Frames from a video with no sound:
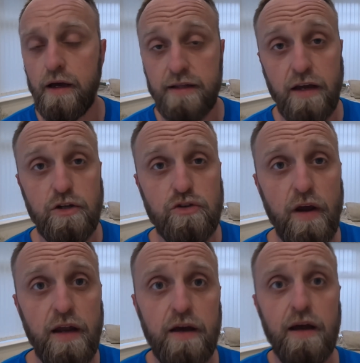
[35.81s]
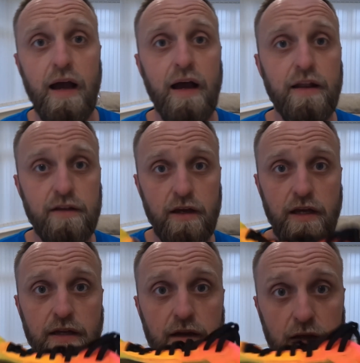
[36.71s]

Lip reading: daily trainer, and a